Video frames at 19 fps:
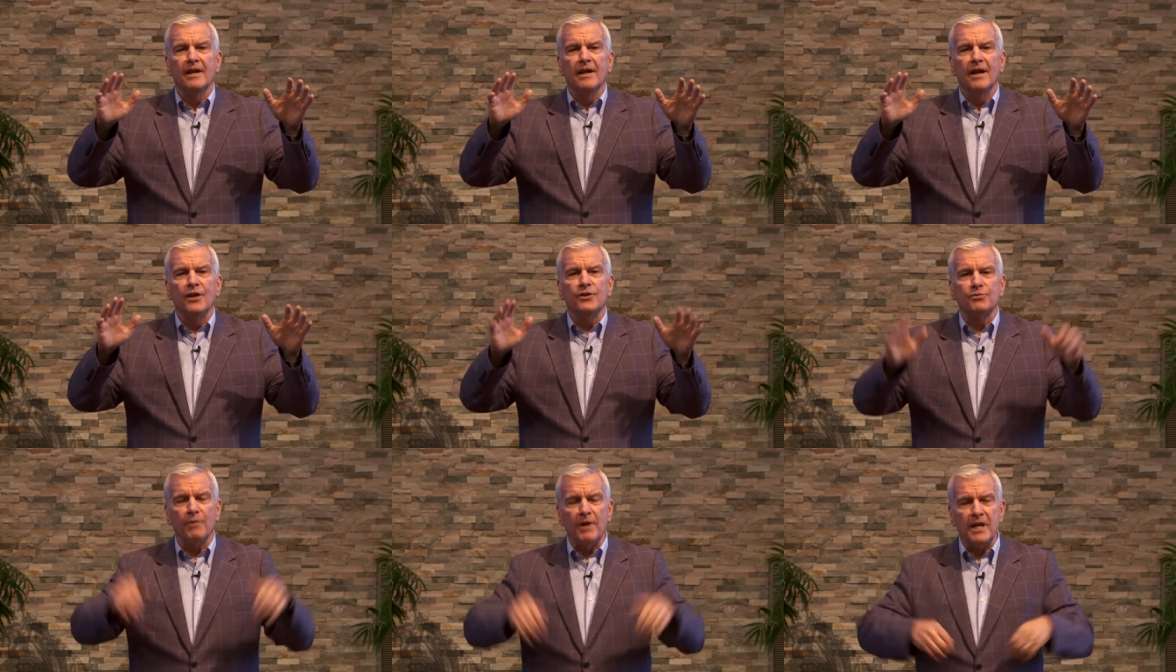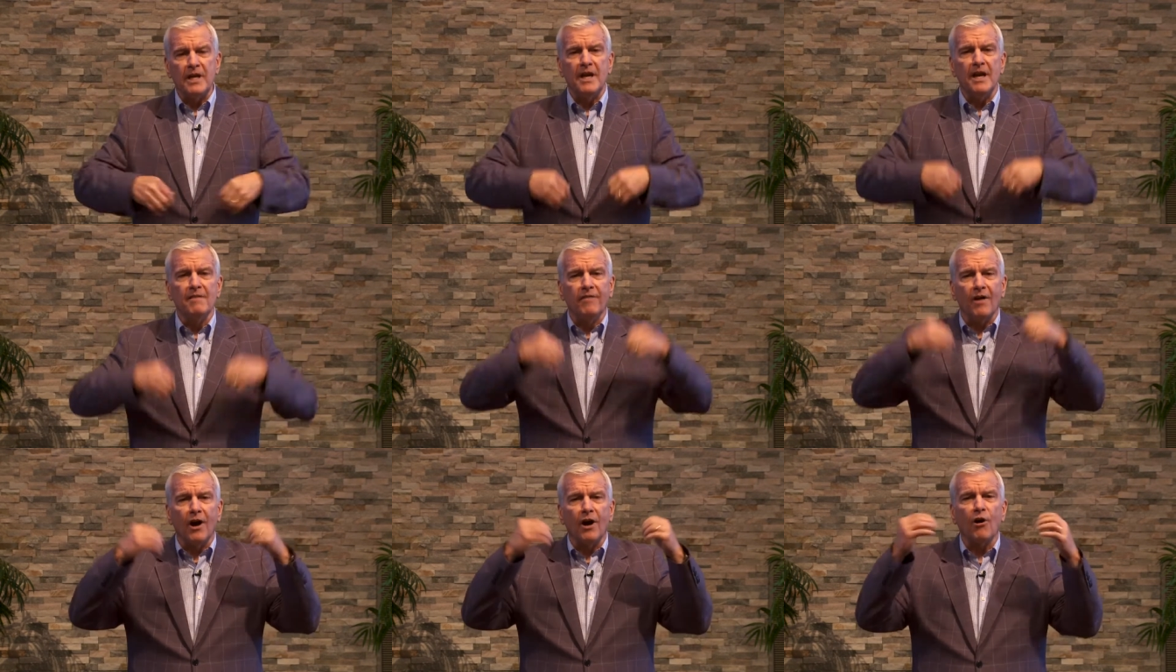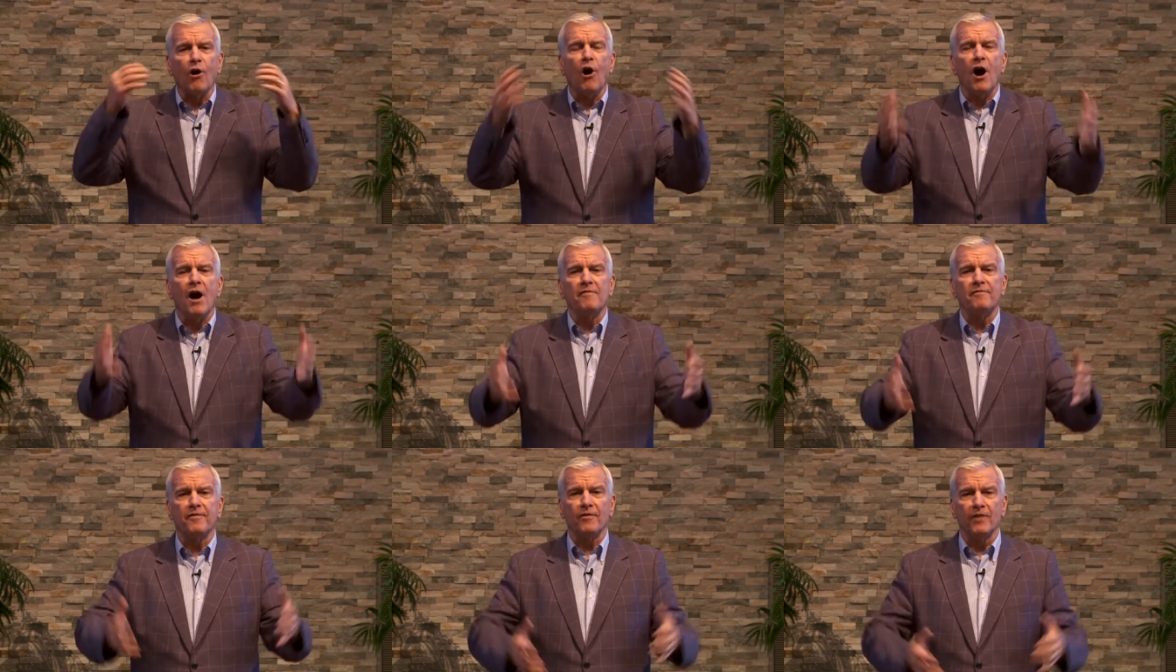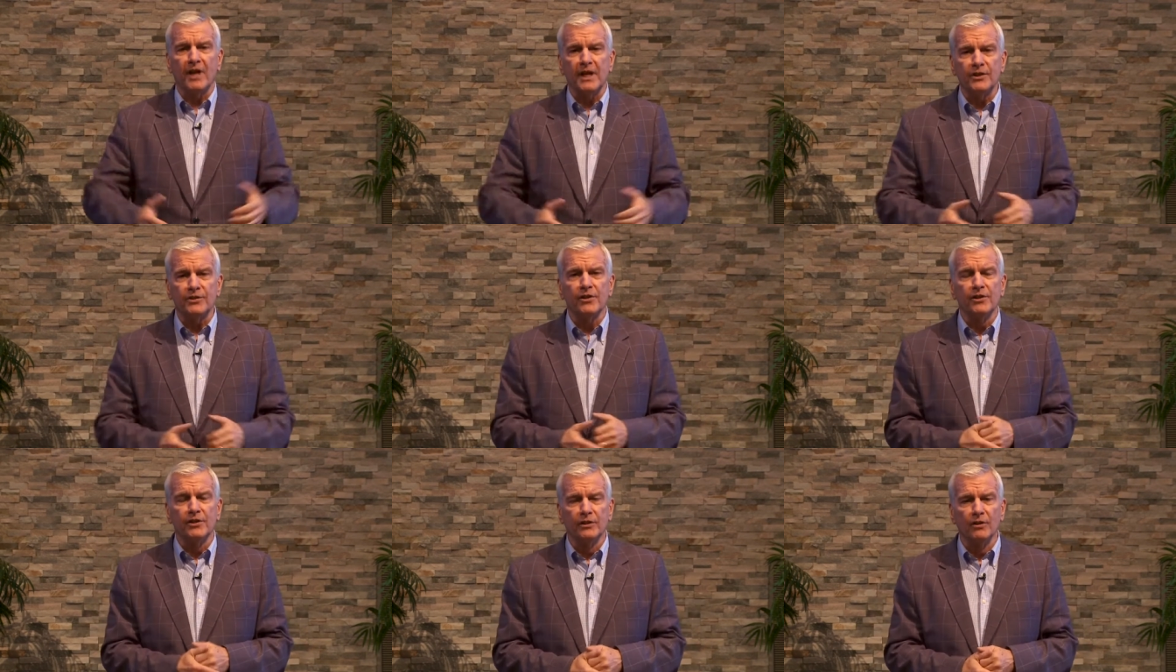As we give our offering
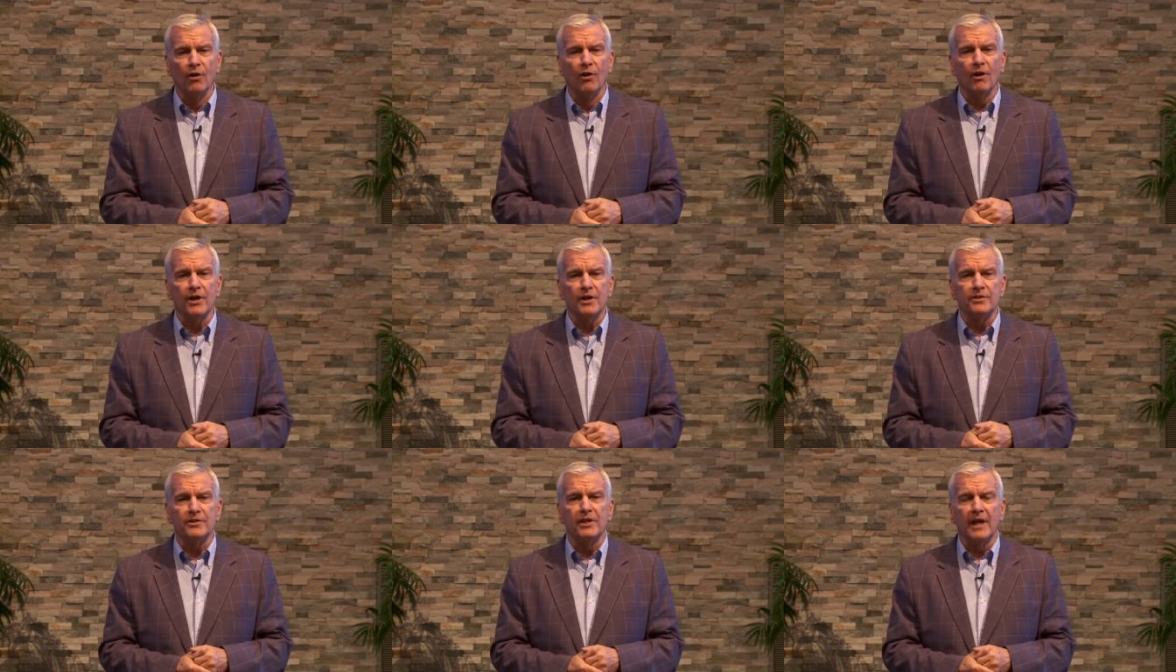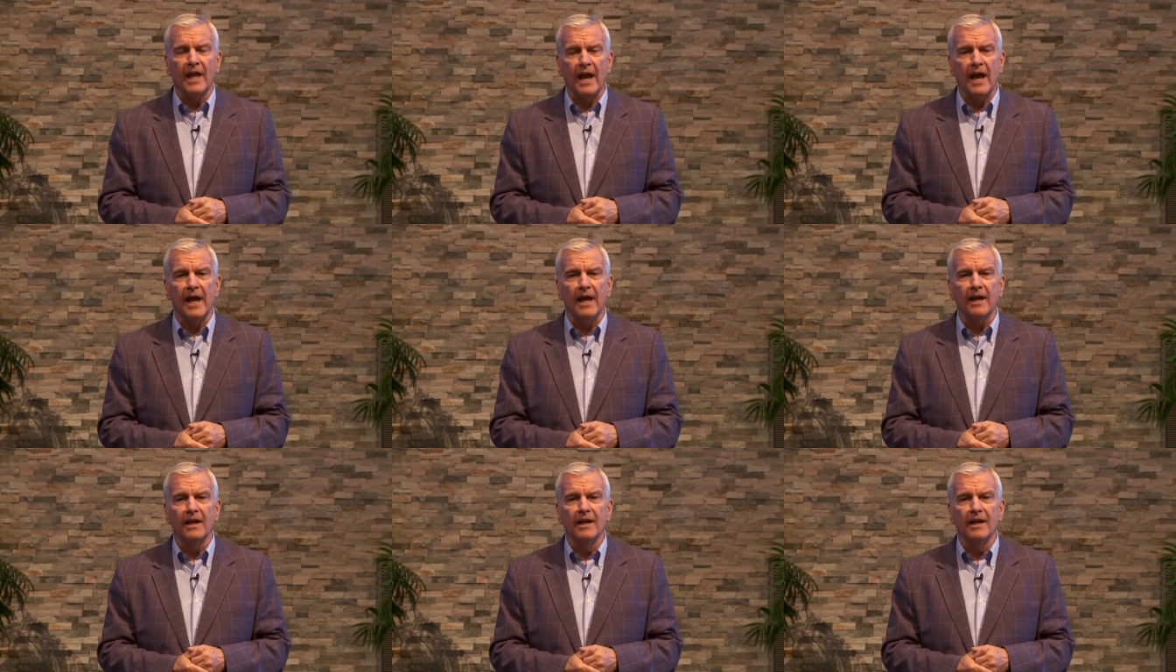to the Lord today,